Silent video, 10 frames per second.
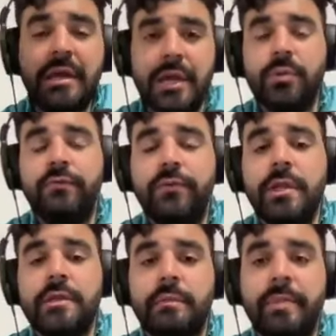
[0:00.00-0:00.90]
It will
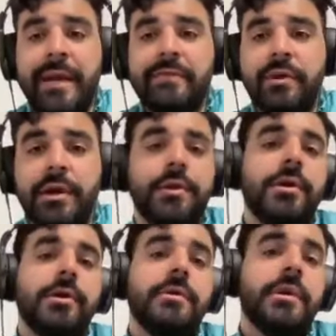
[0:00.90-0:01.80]
fully depend on
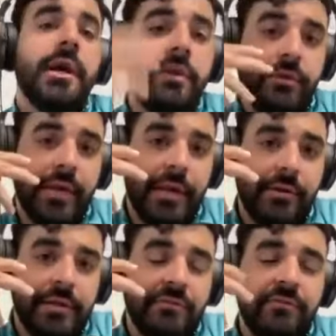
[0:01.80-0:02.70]
other
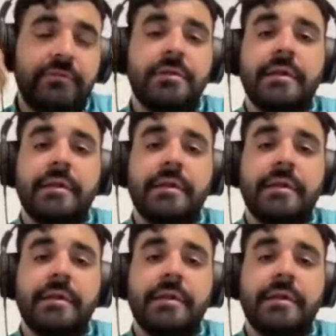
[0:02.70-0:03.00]
areas,